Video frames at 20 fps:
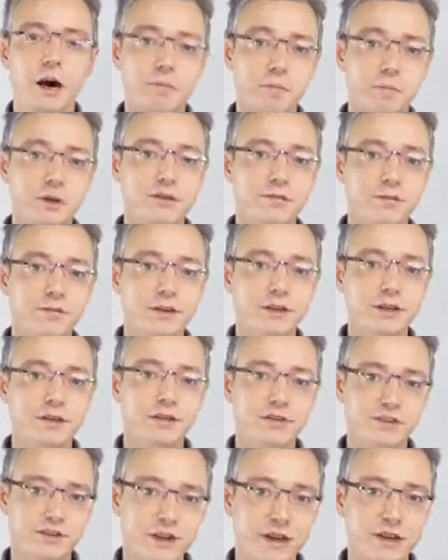
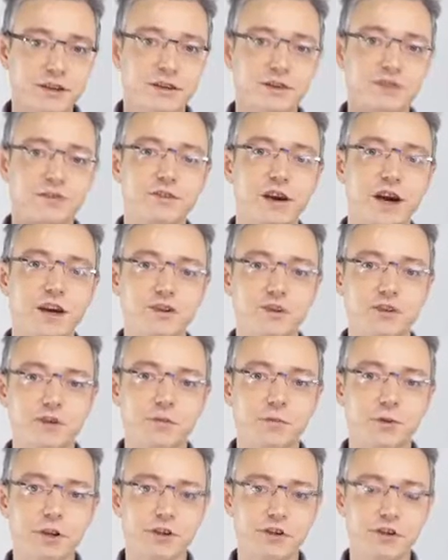between genetic structure
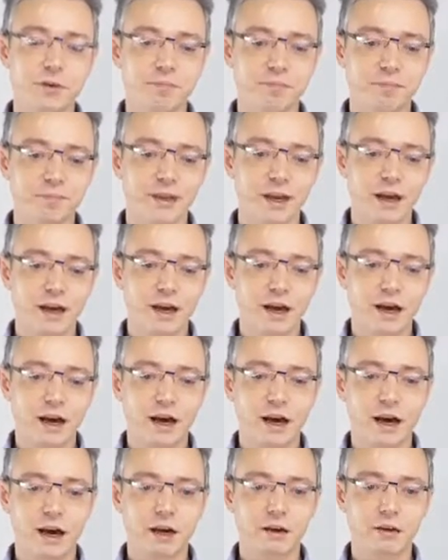which
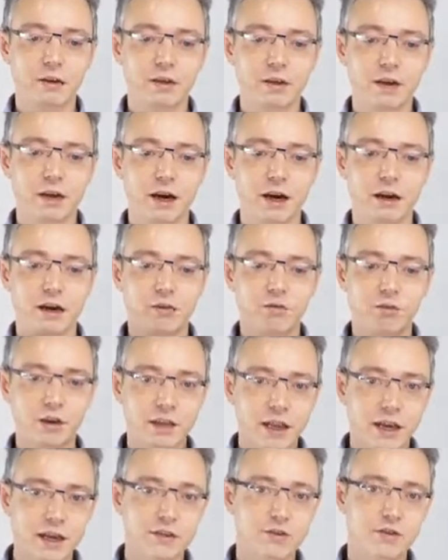
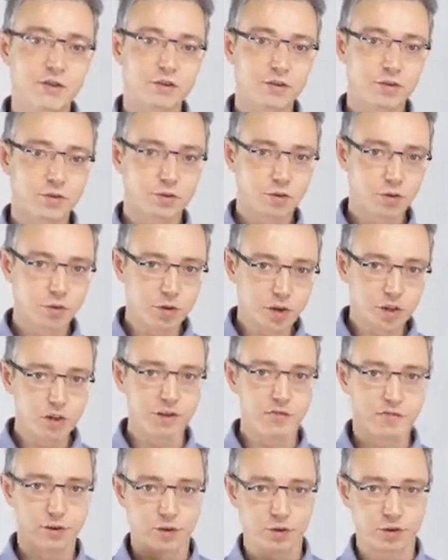relates to
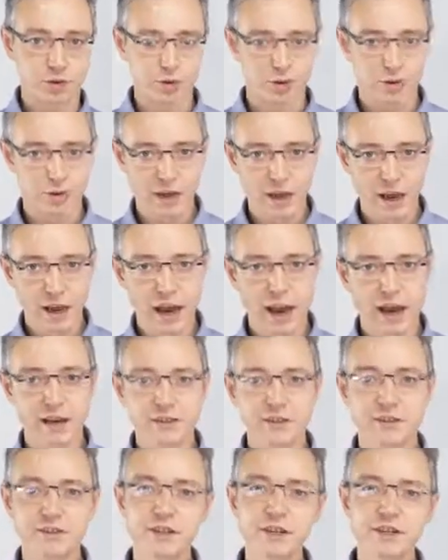individuals.
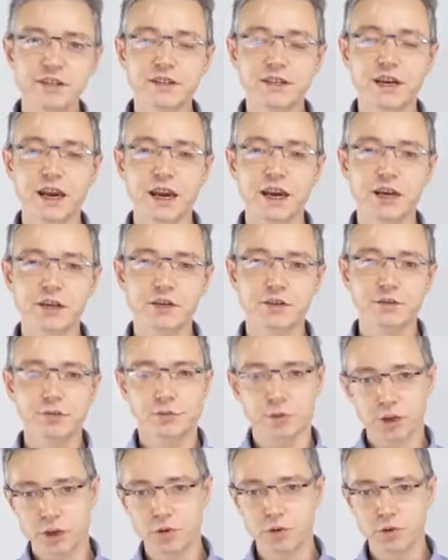And in this case,
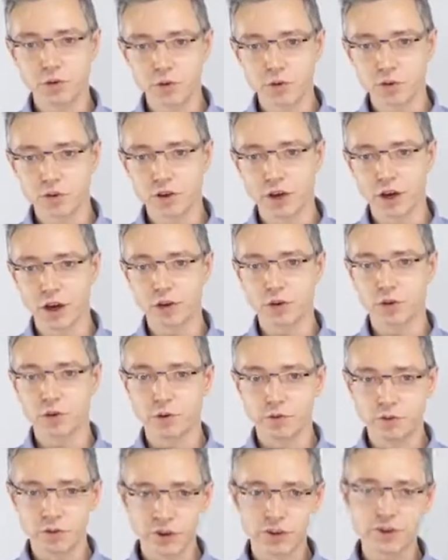we use a
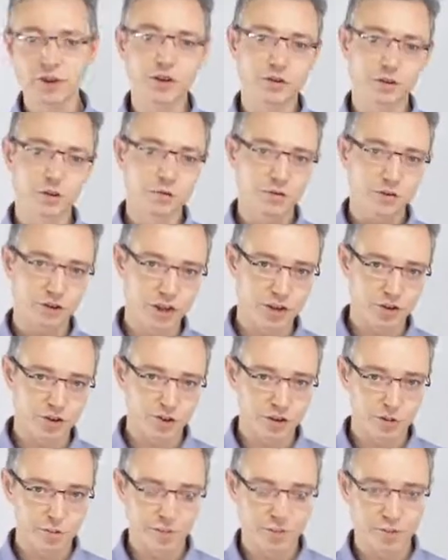coefficient of
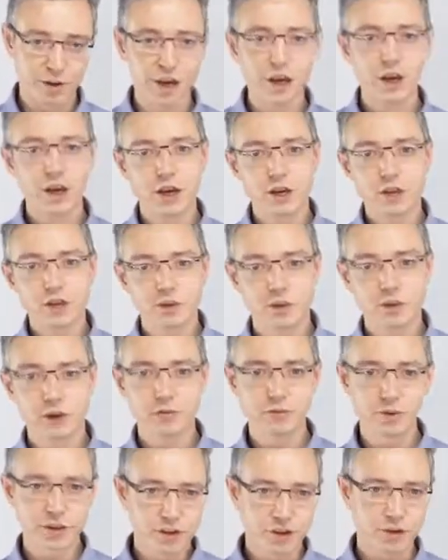kinship. So
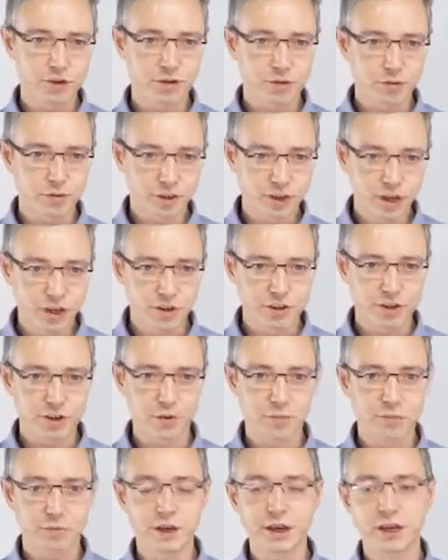coefficient of
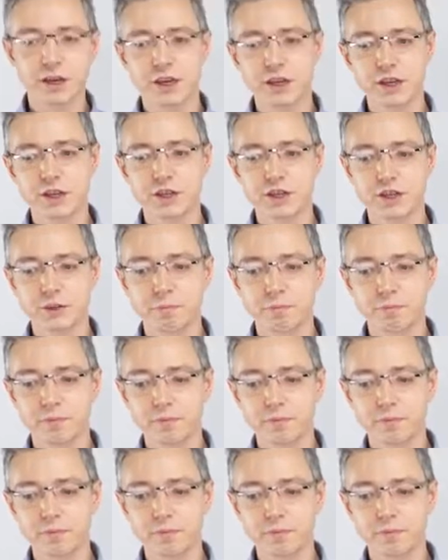kinship is